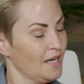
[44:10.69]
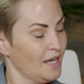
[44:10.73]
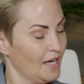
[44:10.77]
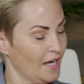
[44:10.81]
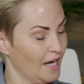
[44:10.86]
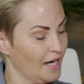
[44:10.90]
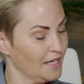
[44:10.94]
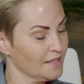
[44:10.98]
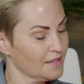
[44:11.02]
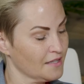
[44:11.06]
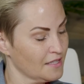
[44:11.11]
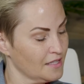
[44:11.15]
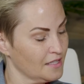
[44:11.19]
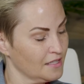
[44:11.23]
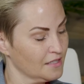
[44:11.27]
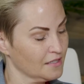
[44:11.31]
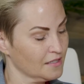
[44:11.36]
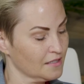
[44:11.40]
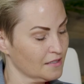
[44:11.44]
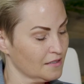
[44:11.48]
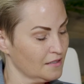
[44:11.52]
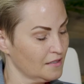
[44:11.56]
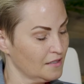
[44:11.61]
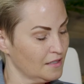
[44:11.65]
I
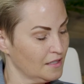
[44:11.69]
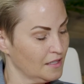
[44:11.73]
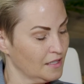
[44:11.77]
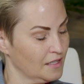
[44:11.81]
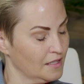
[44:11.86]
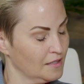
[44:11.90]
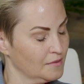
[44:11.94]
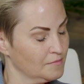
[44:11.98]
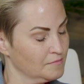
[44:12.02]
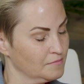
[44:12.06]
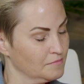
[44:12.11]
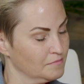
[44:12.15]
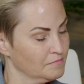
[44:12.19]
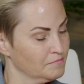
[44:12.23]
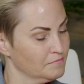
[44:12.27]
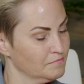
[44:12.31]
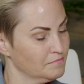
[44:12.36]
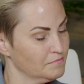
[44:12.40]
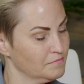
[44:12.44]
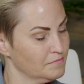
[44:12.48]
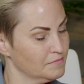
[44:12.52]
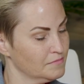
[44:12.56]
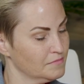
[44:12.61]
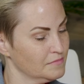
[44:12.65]
think, I
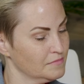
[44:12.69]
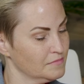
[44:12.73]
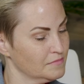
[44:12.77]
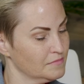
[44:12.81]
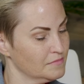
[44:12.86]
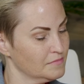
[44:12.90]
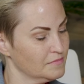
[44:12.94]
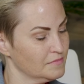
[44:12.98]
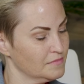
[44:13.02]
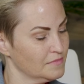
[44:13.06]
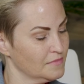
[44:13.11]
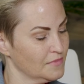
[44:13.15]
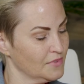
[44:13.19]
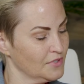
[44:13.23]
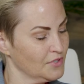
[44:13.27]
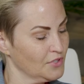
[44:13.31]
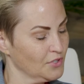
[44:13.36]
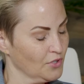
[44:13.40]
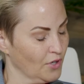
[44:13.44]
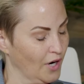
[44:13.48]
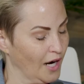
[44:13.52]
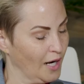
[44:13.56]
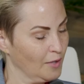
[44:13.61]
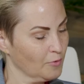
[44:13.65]

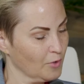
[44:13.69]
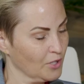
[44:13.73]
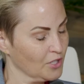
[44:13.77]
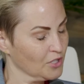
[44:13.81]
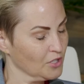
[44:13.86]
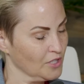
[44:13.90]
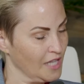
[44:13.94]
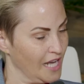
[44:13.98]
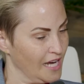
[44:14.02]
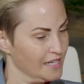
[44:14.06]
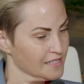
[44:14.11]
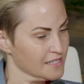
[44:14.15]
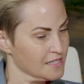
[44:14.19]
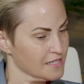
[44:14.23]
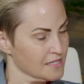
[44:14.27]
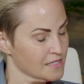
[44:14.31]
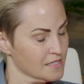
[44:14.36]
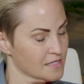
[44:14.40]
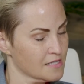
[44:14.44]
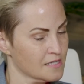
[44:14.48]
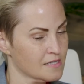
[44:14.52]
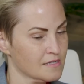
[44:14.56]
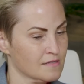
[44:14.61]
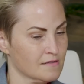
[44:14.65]
wear
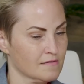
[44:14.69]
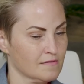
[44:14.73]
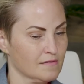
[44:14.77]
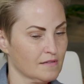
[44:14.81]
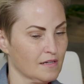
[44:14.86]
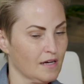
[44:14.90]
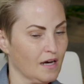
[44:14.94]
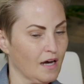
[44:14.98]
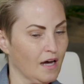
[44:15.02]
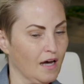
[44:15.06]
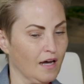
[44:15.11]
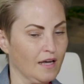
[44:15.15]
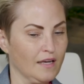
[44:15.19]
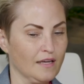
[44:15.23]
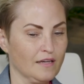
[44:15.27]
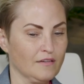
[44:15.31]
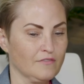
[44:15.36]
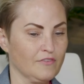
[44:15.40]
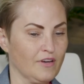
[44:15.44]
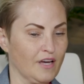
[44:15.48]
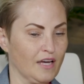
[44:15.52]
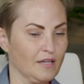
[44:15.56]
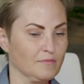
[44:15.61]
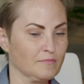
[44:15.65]
glasses. I have
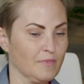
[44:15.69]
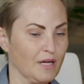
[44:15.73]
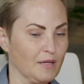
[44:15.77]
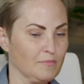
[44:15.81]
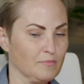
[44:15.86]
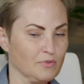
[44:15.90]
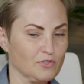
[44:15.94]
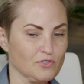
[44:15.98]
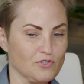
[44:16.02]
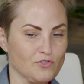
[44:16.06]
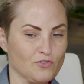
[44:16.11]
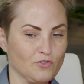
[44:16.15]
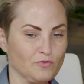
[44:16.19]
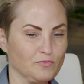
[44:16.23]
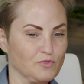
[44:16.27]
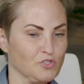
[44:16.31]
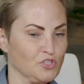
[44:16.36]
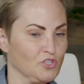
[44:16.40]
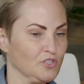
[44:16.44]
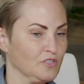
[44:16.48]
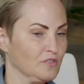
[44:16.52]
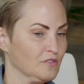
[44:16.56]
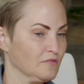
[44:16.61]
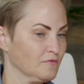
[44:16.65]
had my
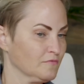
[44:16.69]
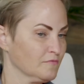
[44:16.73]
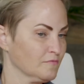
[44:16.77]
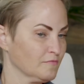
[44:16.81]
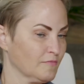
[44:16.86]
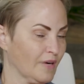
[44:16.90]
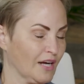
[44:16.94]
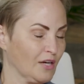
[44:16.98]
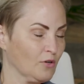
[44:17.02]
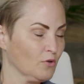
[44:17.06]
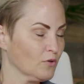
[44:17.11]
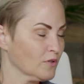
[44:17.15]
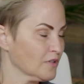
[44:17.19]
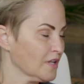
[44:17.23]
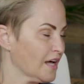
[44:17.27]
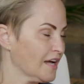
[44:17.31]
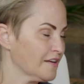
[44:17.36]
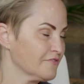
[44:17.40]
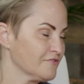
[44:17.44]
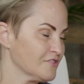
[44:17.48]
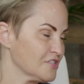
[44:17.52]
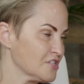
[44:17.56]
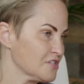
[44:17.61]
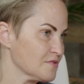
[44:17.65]
prescription, my whole
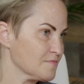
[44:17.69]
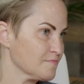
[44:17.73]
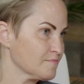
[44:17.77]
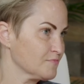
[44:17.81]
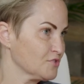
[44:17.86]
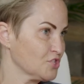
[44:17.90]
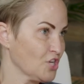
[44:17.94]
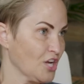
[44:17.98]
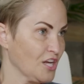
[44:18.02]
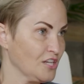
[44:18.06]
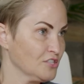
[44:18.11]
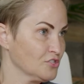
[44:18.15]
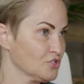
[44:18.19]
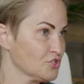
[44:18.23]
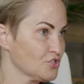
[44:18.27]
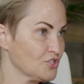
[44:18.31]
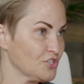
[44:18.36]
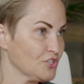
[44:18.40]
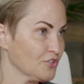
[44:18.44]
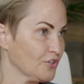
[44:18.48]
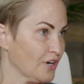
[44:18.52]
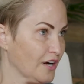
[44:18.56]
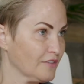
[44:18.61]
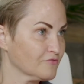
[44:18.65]
life has changed
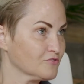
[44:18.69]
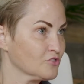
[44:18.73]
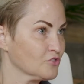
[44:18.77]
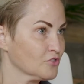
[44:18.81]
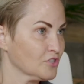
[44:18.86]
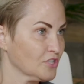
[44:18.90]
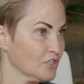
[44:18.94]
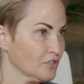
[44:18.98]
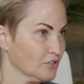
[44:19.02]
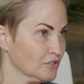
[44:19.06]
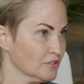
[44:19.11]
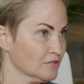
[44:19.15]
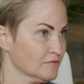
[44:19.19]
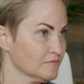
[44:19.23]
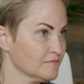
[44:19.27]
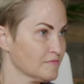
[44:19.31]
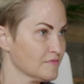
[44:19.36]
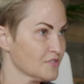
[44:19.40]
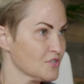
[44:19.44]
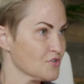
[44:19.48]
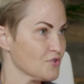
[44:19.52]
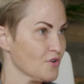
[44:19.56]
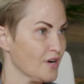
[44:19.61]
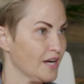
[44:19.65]
year after year.
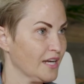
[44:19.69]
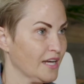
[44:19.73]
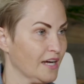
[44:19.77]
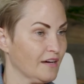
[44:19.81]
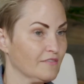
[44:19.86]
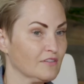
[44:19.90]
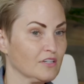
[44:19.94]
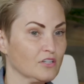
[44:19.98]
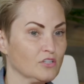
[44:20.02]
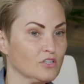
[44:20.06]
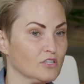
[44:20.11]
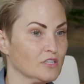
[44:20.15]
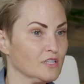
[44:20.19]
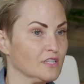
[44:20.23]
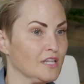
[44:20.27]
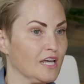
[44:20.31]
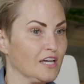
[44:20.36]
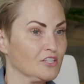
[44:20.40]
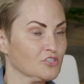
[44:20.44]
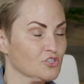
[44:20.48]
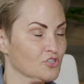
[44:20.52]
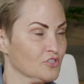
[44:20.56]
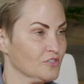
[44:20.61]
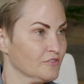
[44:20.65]
So I have a
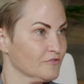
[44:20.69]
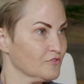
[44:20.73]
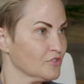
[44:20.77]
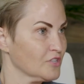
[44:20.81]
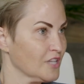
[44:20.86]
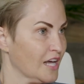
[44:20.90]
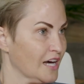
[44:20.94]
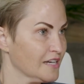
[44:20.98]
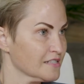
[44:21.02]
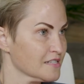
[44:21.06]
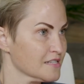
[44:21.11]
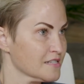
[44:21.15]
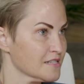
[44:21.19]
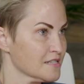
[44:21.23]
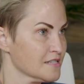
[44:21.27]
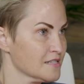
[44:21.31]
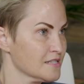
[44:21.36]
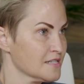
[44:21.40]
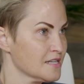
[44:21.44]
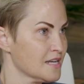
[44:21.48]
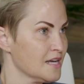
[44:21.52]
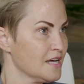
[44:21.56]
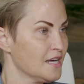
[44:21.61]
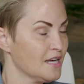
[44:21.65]
collection of
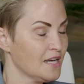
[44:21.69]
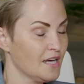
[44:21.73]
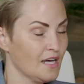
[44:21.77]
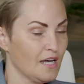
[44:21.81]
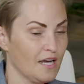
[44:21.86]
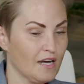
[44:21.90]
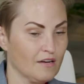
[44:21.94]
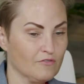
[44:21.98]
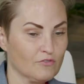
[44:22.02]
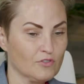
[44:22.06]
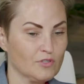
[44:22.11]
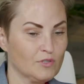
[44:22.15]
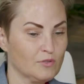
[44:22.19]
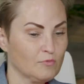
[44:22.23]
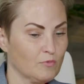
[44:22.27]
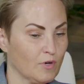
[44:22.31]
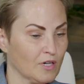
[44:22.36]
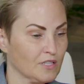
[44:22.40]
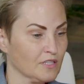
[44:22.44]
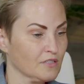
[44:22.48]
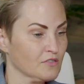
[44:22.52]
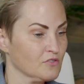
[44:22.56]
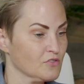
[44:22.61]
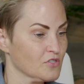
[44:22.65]
glasses, Every
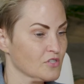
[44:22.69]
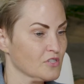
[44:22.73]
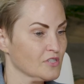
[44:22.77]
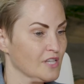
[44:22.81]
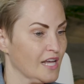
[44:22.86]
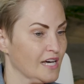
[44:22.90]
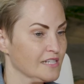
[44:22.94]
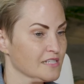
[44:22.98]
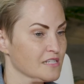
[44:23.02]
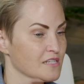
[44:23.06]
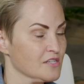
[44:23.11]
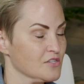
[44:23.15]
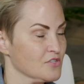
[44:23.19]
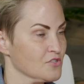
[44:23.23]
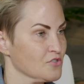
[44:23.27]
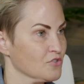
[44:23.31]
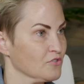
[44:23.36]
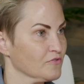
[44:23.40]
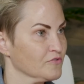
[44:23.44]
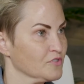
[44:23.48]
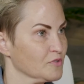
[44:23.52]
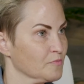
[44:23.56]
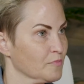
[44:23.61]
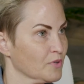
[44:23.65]
one of those glasses
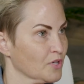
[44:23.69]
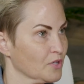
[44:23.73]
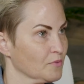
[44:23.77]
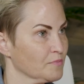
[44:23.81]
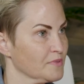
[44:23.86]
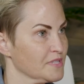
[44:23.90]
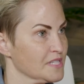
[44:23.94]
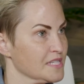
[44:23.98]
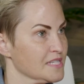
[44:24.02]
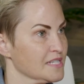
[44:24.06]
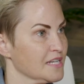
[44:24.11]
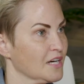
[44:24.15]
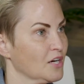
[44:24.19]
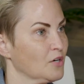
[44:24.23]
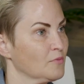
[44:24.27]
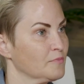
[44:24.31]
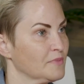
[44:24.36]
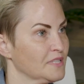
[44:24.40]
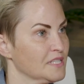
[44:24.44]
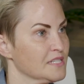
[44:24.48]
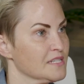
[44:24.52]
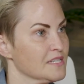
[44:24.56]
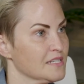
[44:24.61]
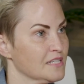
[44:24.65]
served a purpose to help
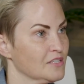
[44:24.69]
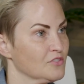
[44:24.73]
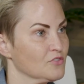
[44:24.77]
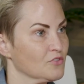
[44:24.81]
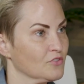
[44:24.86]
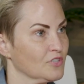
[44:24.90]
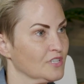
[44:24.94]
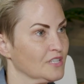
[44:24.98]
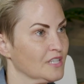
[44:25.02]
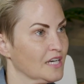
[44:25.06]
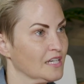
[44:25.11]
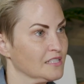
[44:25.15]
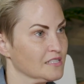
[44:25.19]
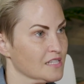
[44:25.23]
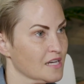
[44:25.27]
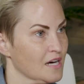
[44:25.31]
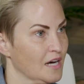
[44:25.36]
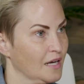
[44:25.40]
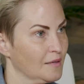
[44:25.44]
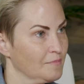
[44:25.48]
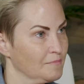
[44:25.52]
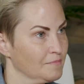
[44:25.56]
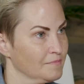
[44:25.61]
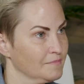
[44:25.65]
me see during that
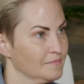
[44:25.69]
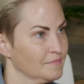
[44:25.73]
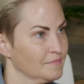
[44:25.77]
time.